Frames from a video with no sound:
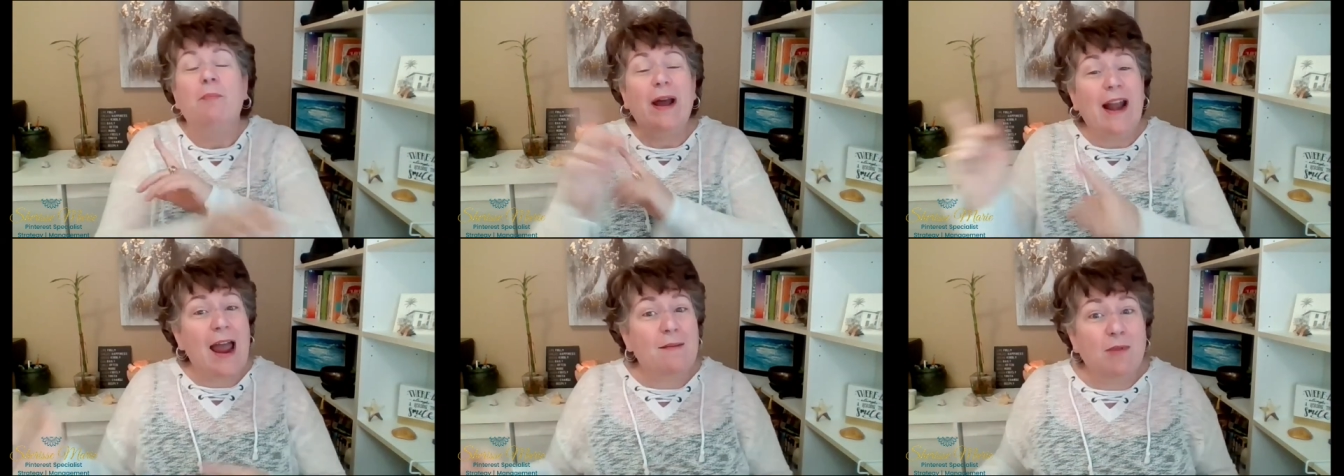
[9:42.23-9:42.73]

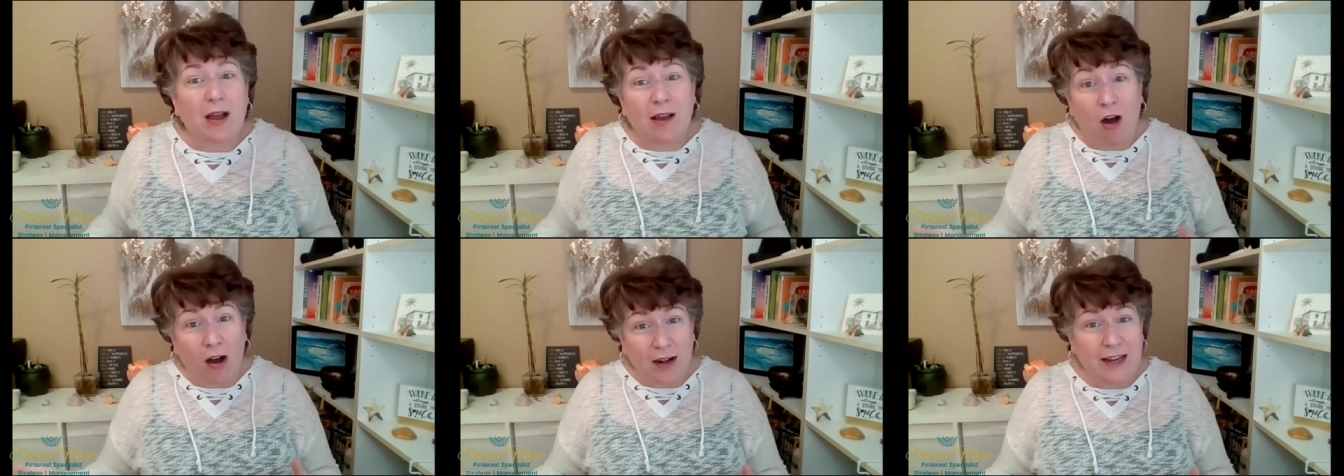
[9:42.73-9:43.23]
but I'm
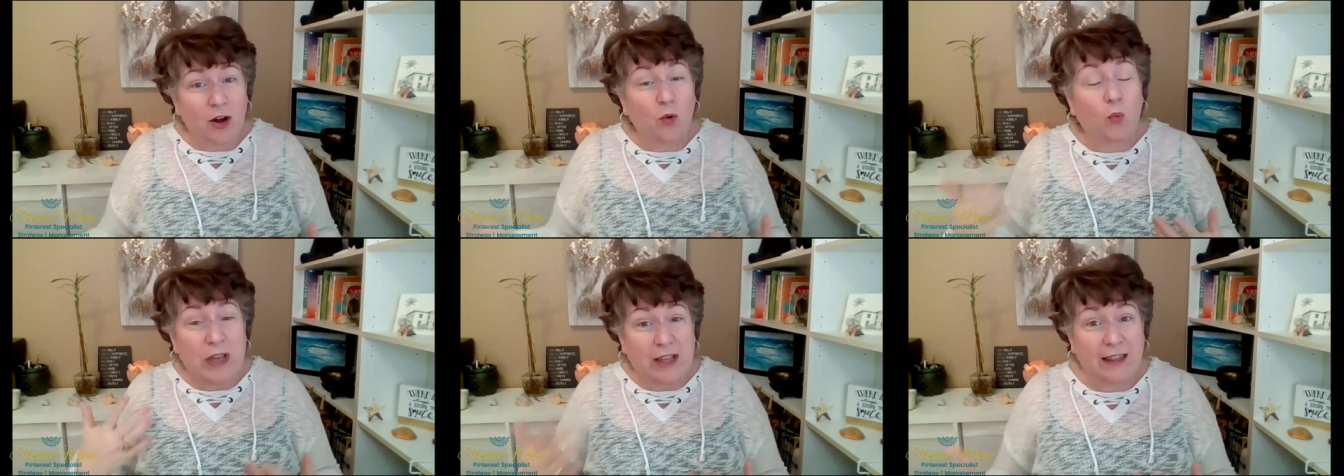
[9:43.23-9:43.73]
on
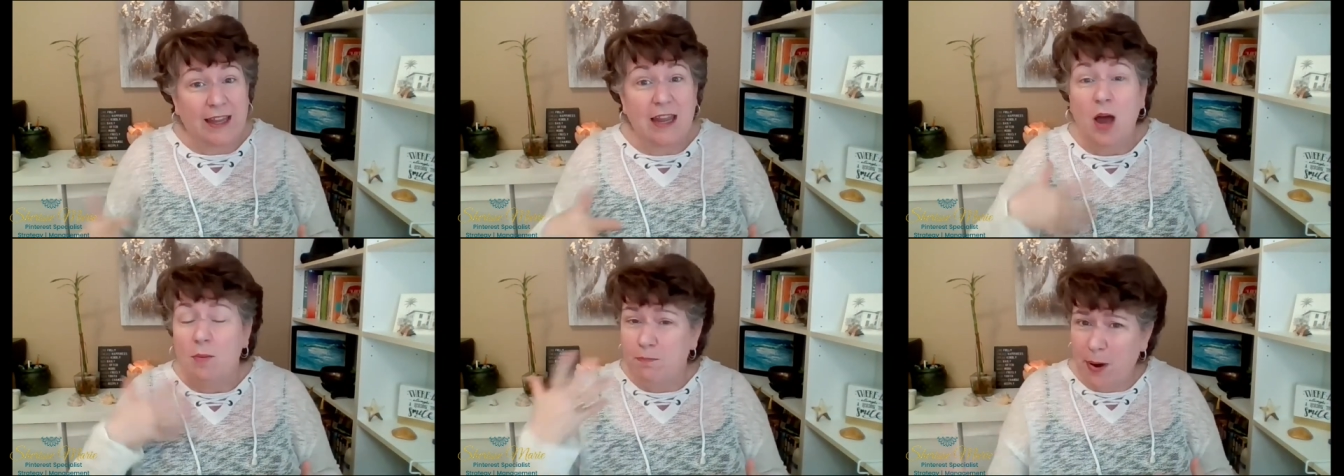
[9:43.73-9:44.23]
here
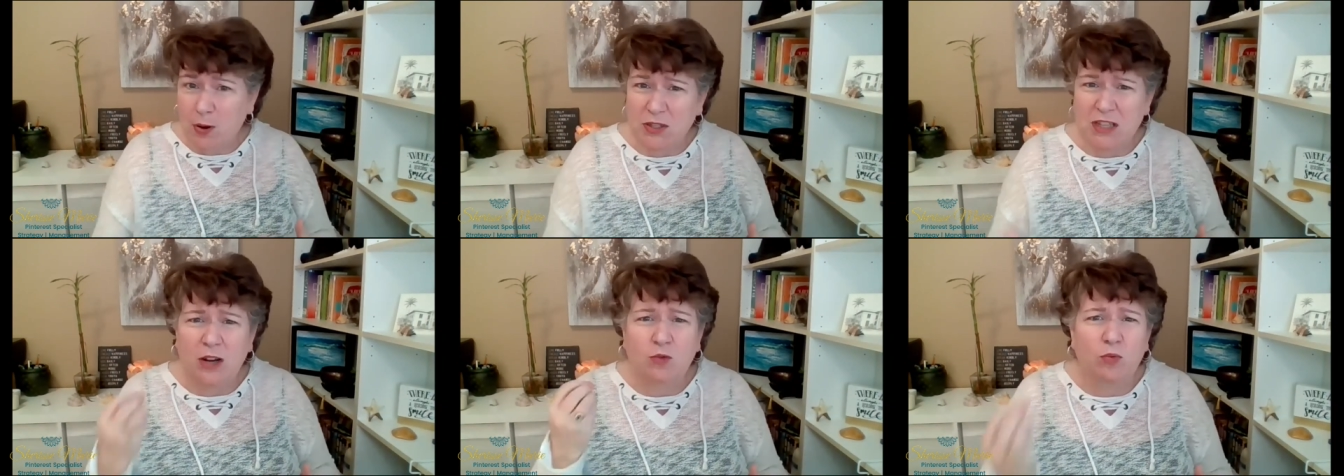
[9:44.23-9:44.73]
weekly
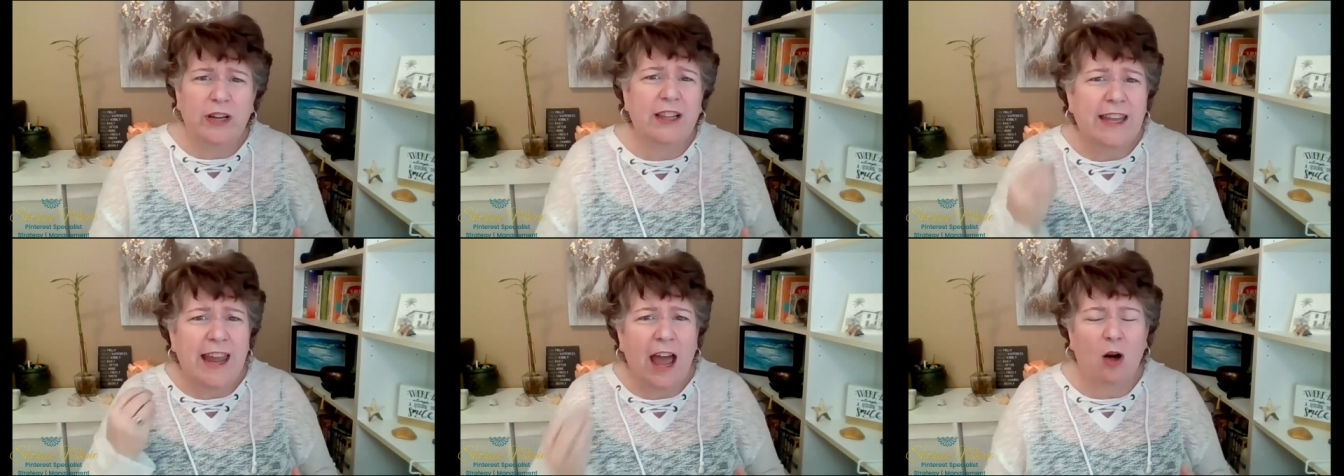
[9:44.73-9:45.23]
posting
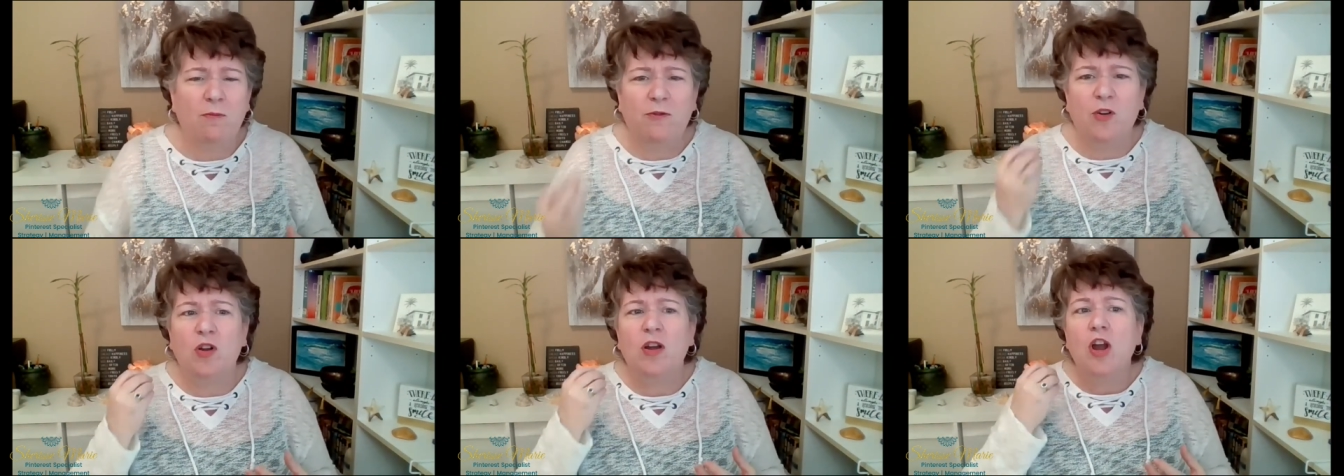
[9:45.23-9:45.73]
really
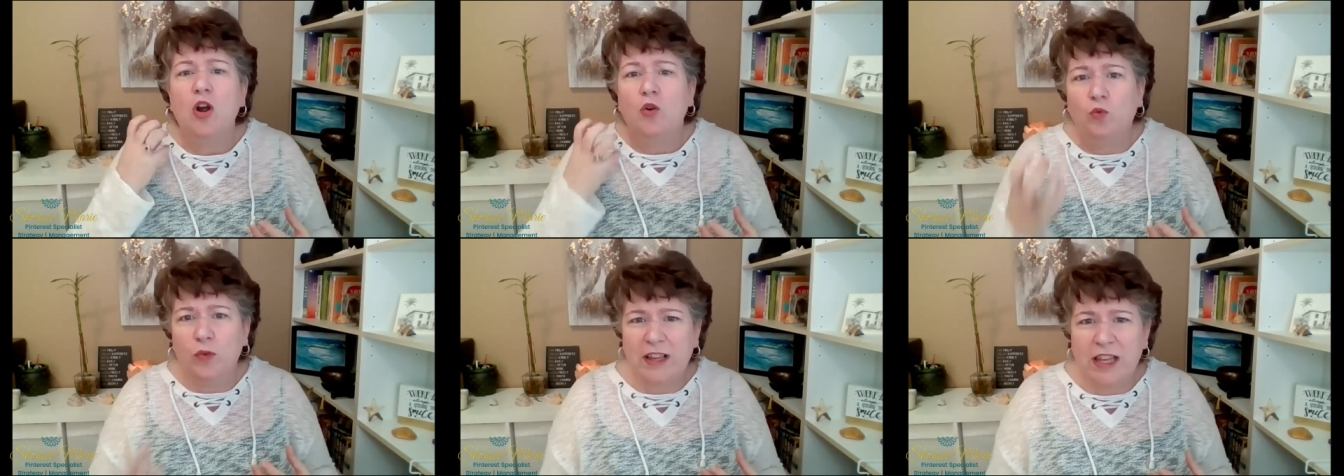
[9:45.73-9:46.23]
helpful,
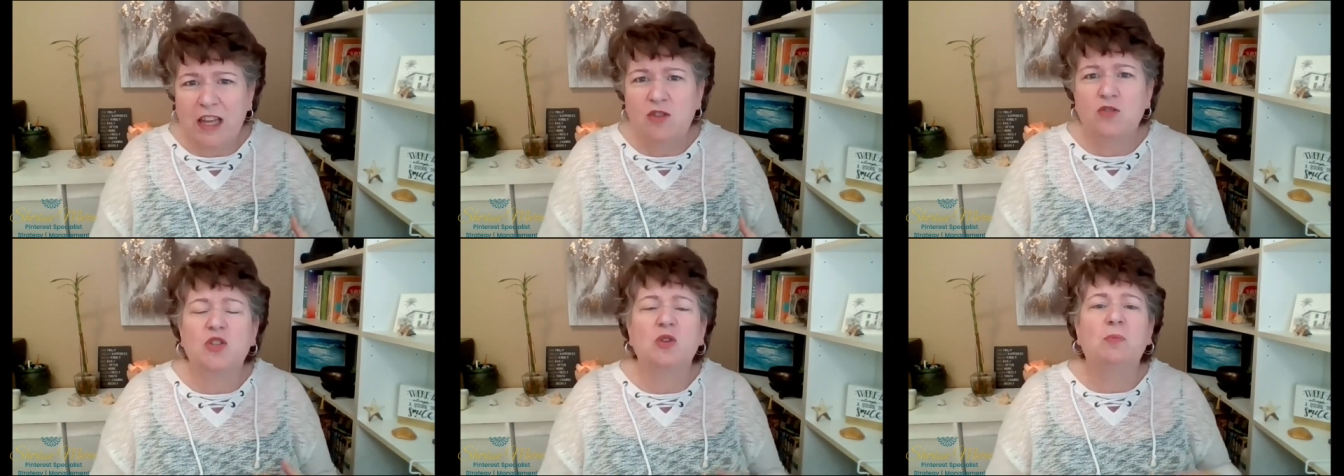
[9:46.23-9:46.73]
really
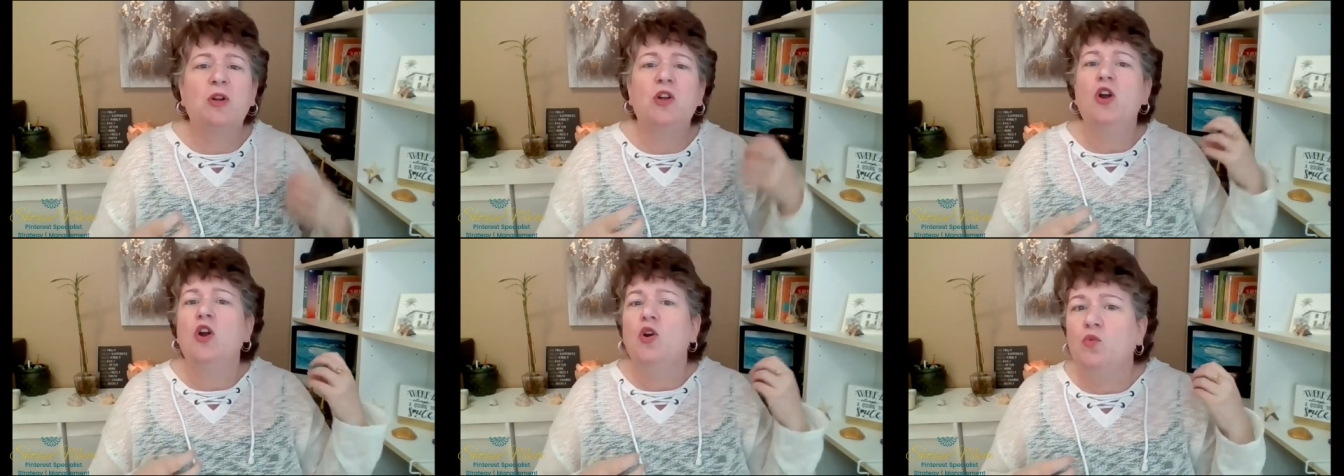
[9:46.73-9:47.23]

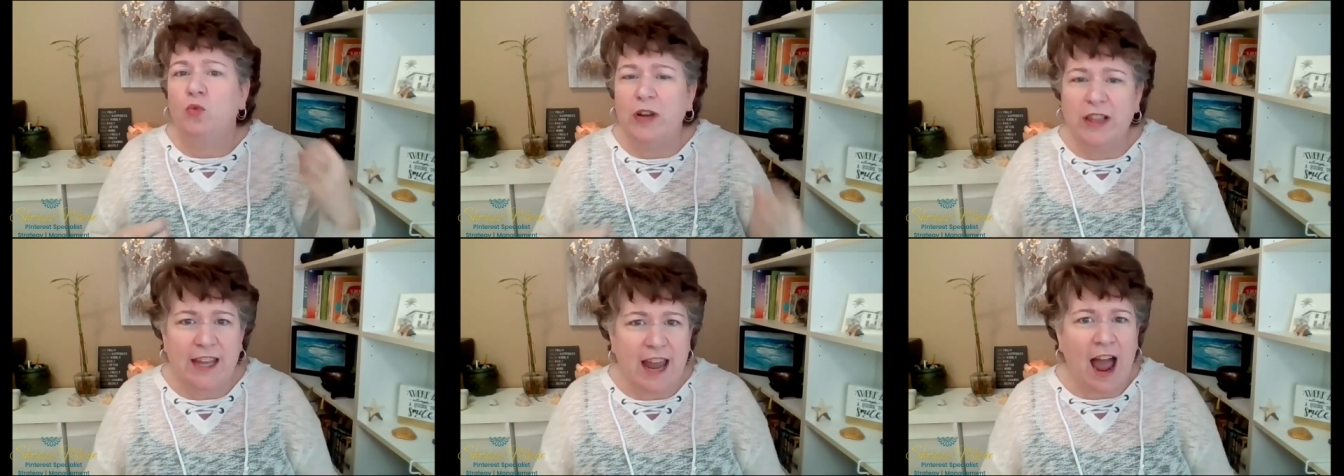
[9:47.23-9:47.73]
usable,
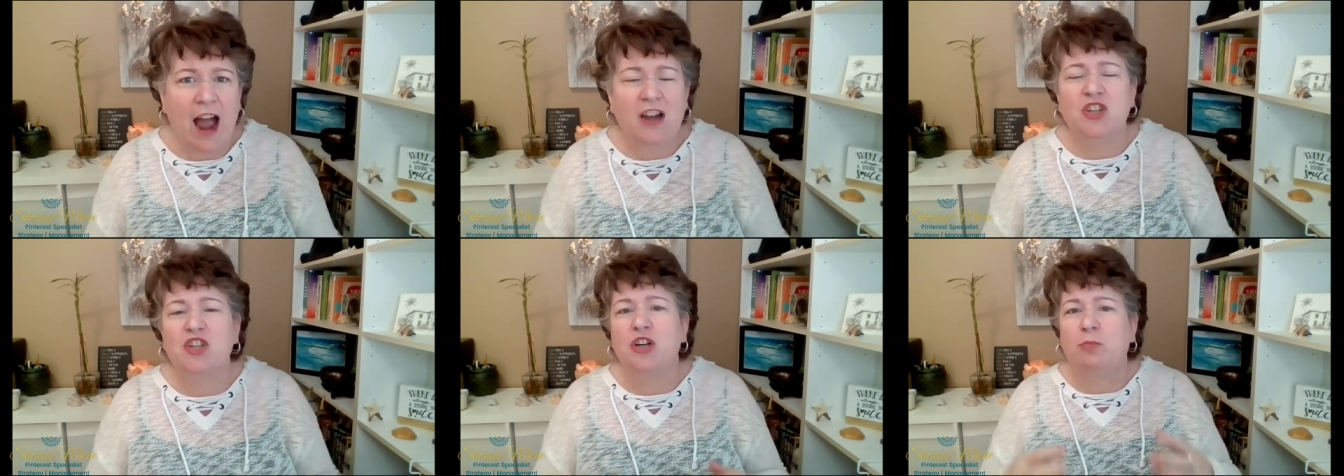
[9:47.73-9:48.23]
really
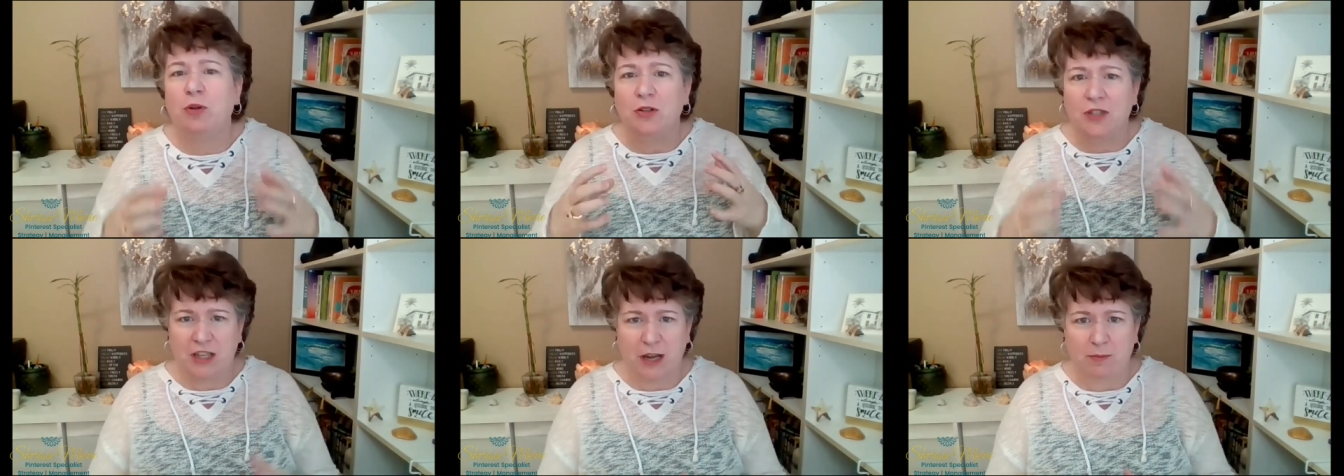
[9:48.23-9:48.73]

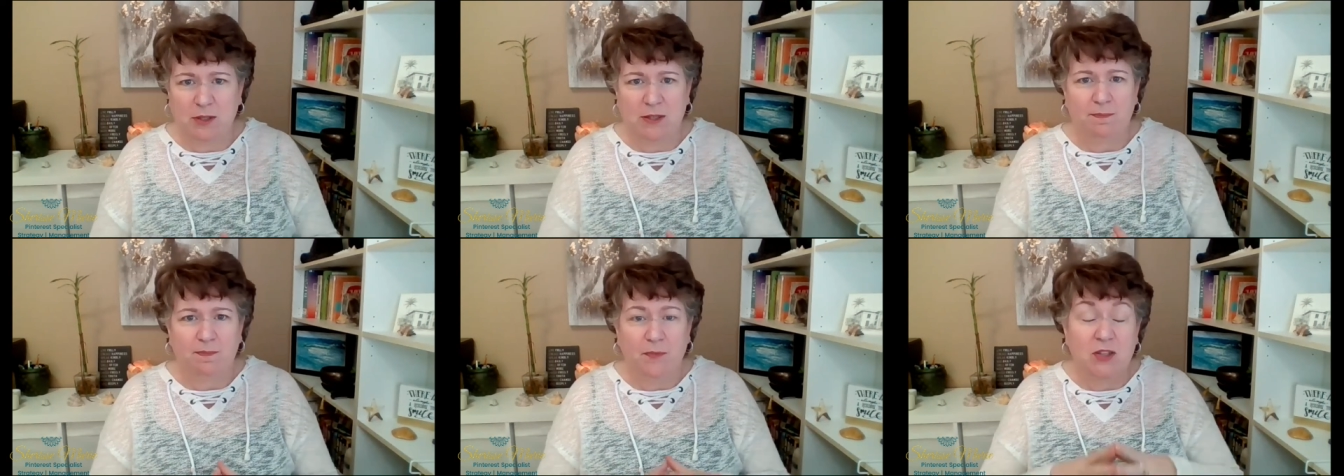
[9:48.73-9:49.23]
actionable tips.